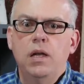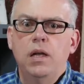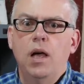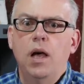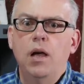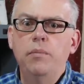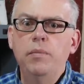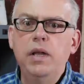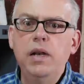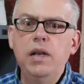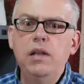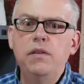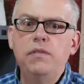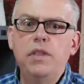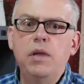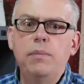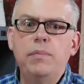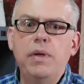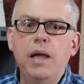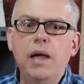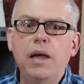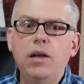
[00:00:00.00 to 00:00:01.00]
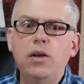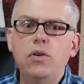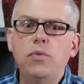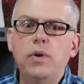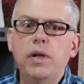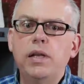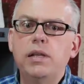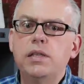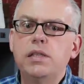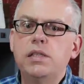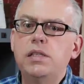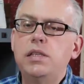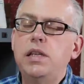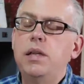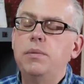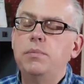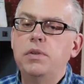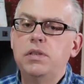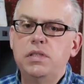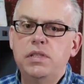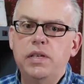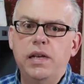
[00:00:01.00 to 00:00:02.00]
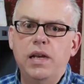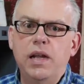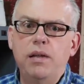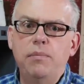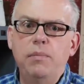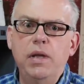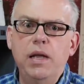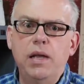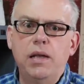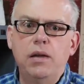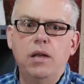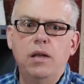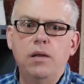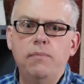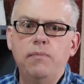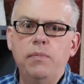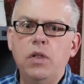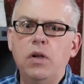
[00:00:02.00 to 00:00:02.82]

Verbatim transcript: uh, many of them echoing the statements that I made.